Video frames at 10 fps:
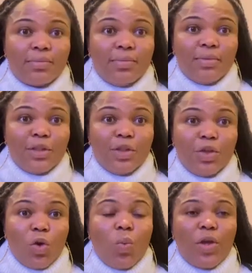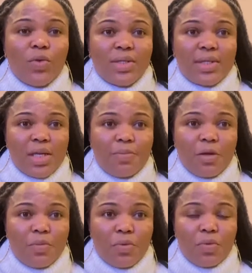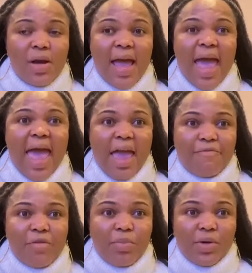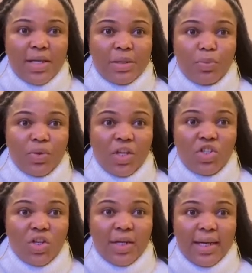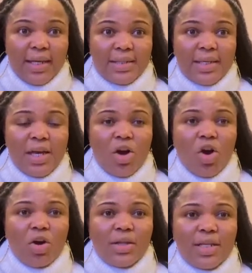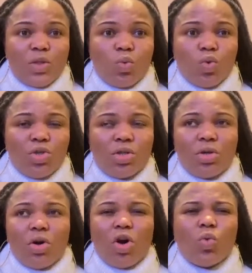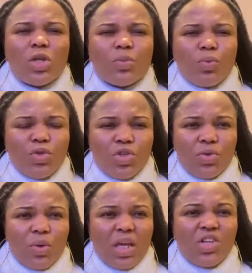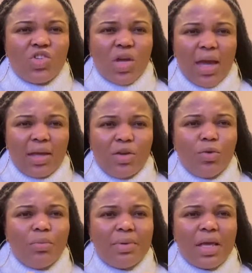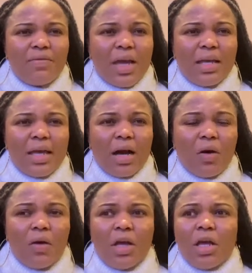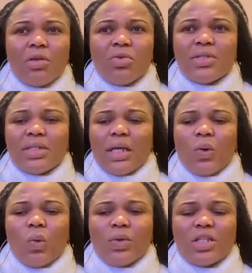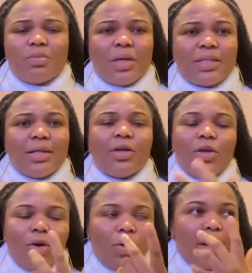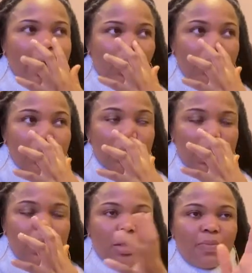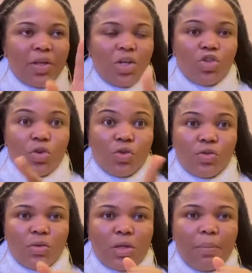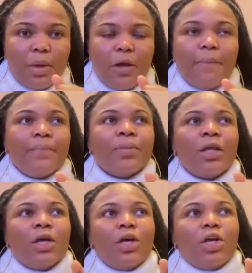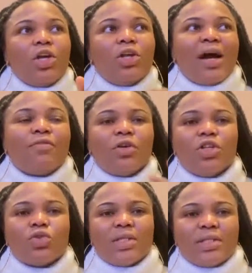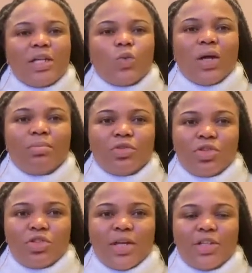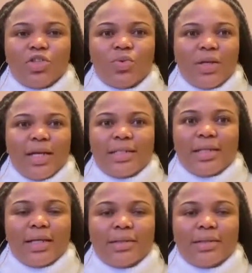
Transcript: you know, when you see people, everybody as a potential client, this would always put you in check. You don't behave anyhow. Don't say, oh, this person, you know, I was saying something in church to somebody. You know, I've gotten to a stage where I just realized that